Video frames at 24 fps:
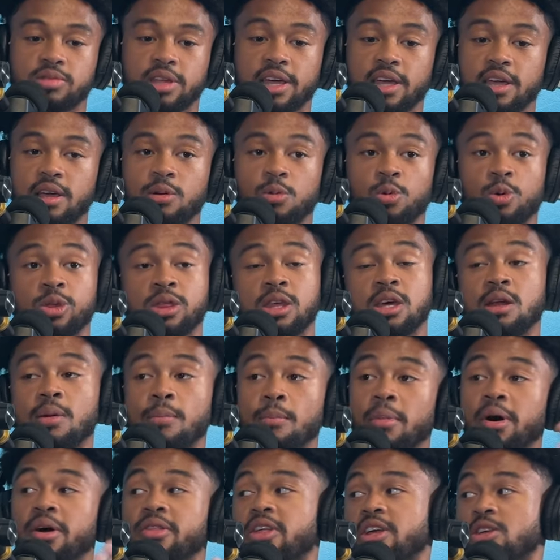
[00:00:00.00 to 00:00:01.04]
like within a
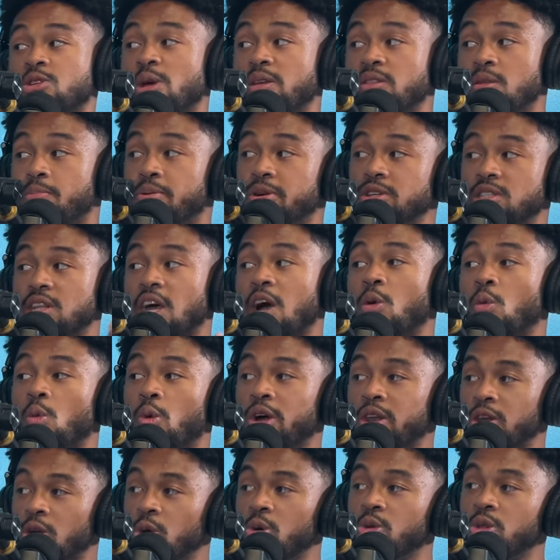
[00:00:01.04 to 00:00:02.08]
month, like you have to push down
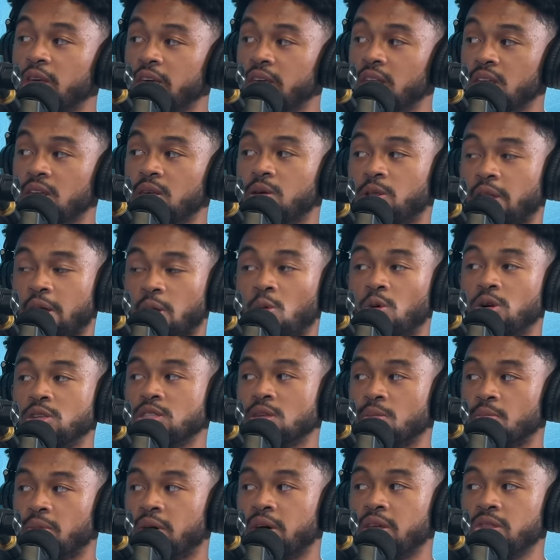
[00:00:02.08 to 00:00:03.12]
one old lady like once
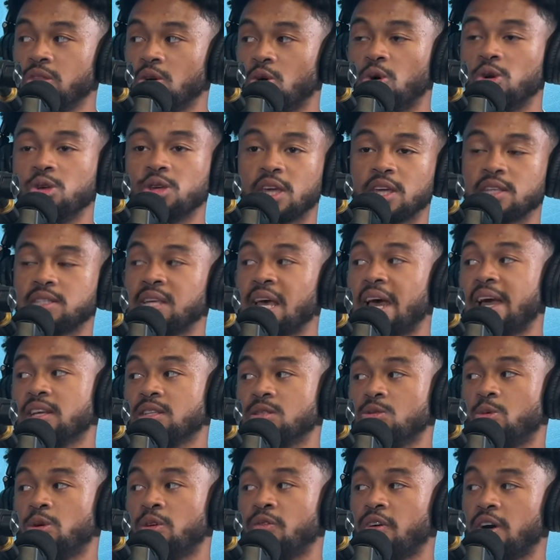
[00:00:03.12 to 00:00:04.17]
a month, or you get
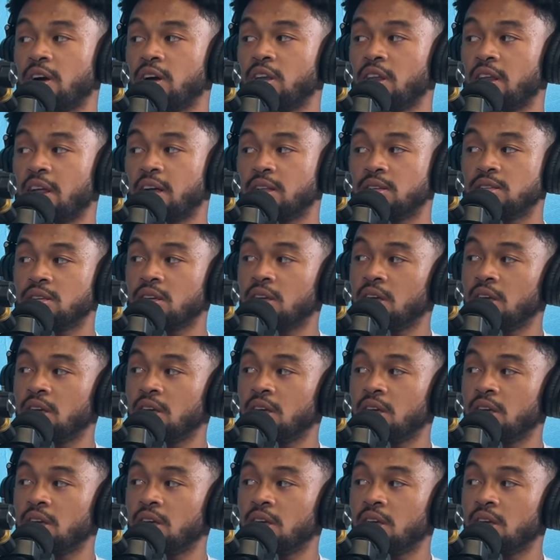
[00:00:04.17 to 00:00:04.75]
taxed twenty five hundred dollars